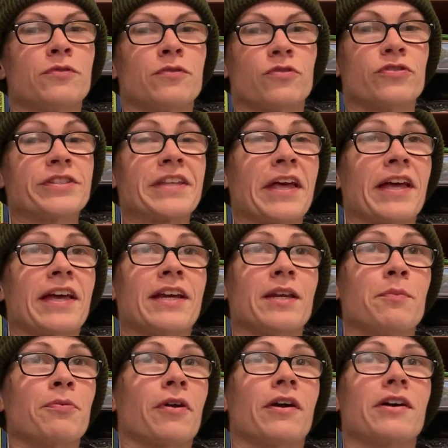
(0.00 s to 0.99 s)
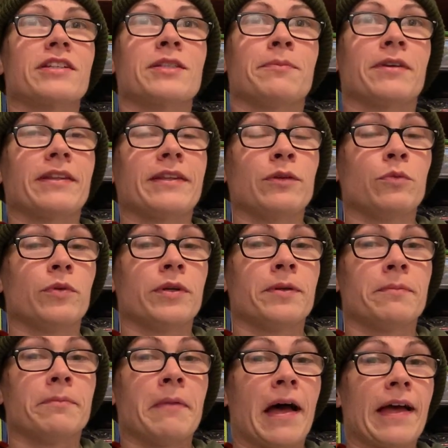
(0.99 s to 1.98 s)
reside approximately
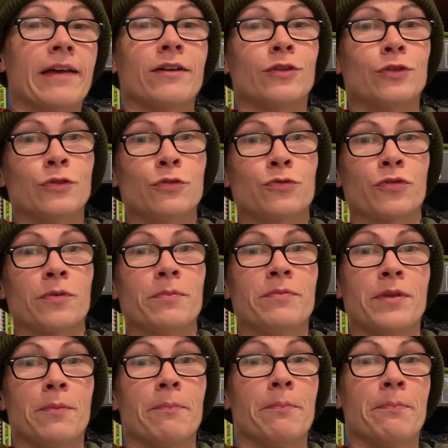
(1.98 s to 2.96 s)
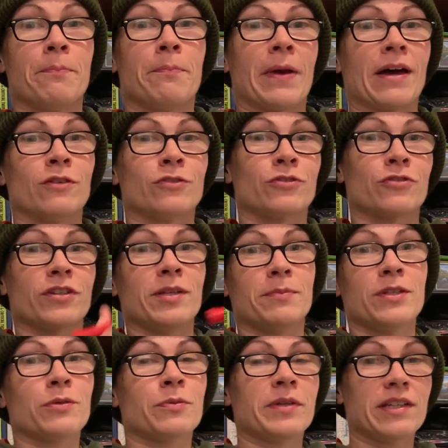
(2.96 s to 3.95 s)
1 mile from the boundary
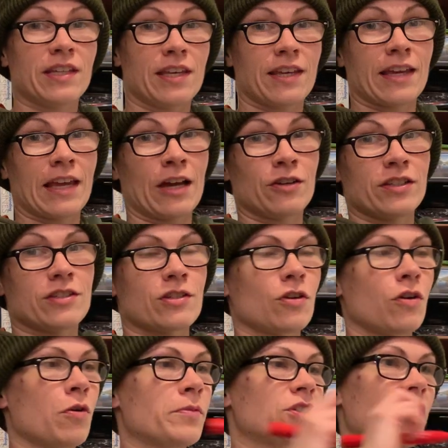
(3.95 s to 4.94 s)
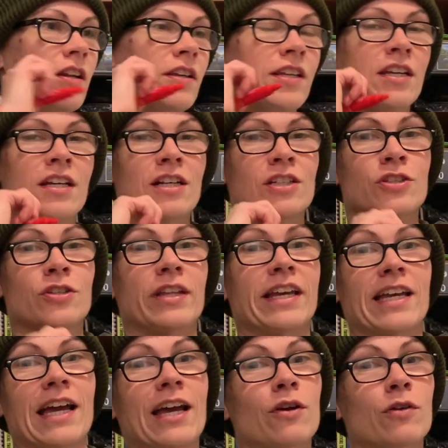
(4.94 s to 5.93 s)
between King County and Snohomish County. So
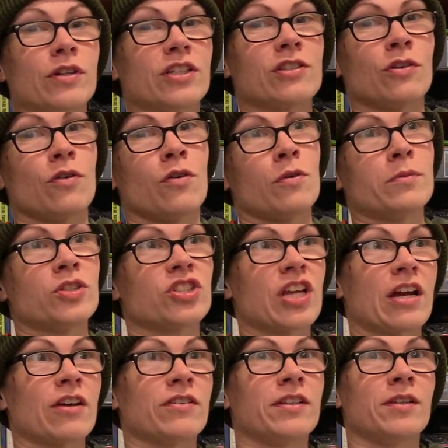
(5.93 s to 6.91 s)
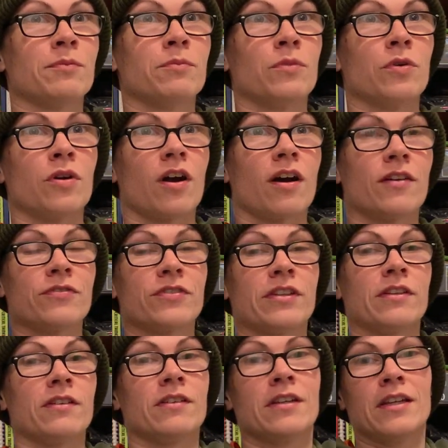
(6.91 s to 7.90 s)
like I go to Snohomish County more
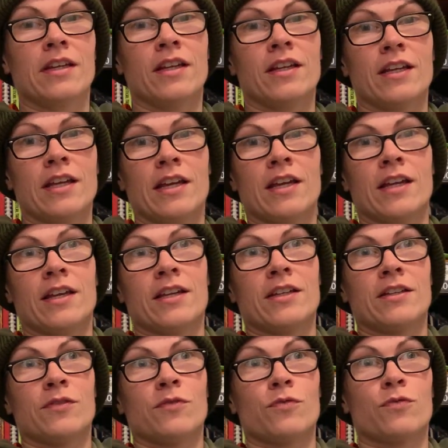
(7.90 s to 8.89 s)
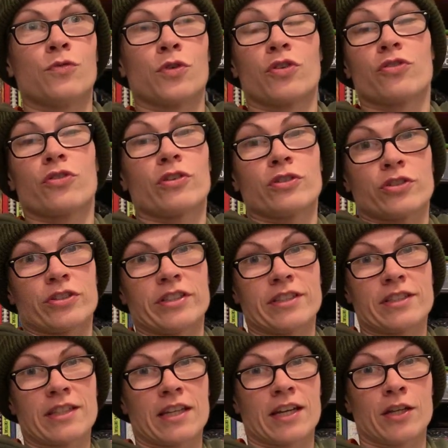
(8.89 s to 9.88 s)
often for
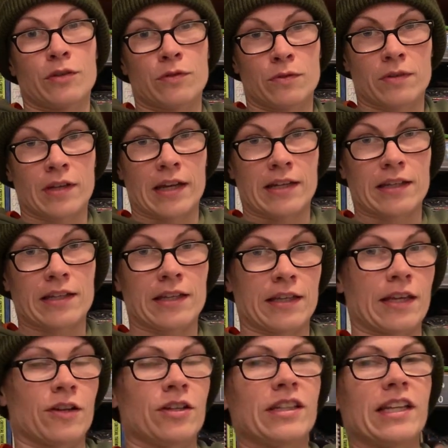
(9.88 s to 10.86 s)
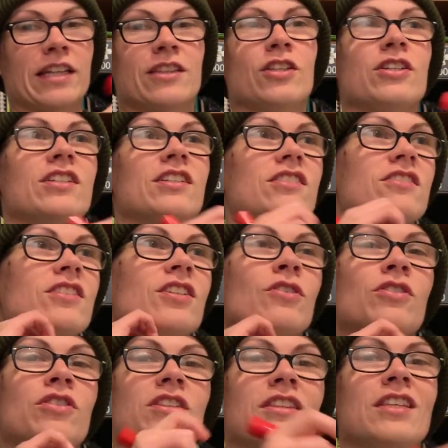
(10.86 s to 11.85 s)
groceries than I do kind of King County. Like there's
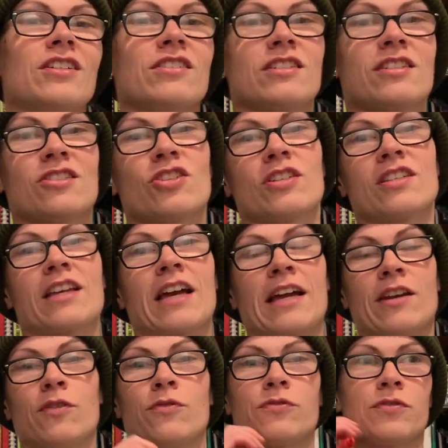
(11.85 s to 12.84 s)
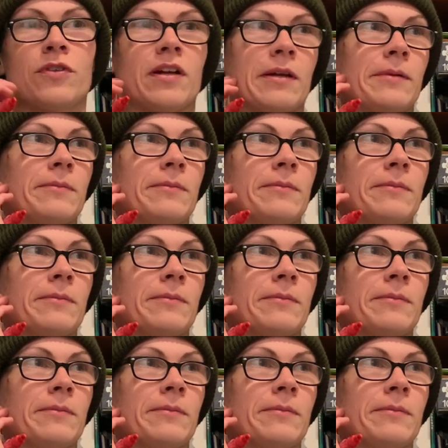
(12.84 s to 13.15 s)
just kind of,